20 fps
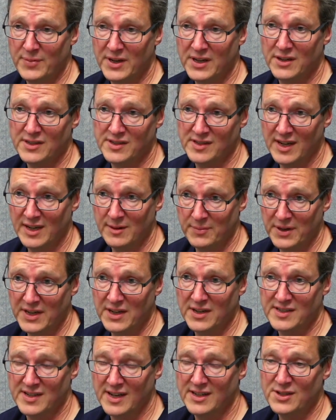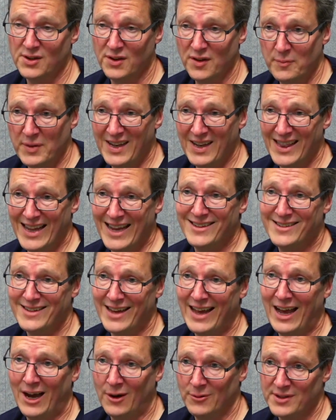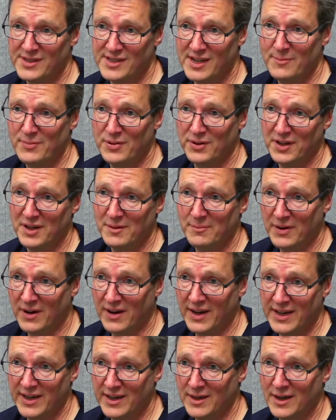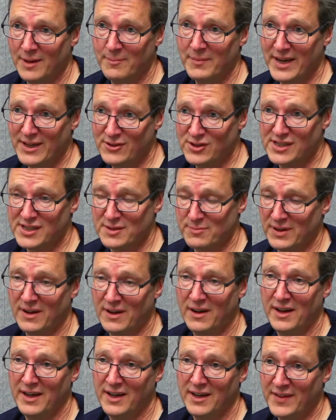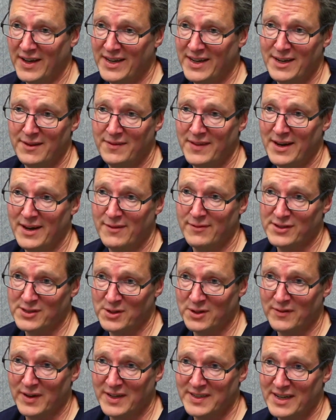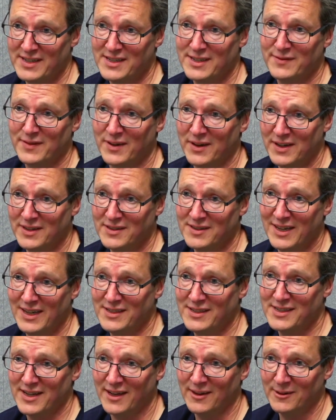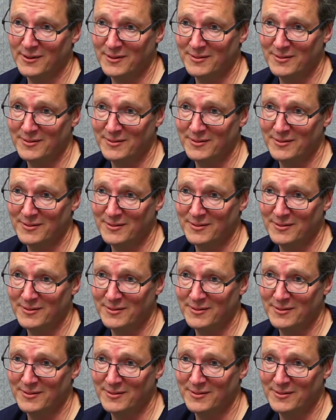because they'd sort of been let down, as they put it, by a major supplier. They never sort of identified Intel.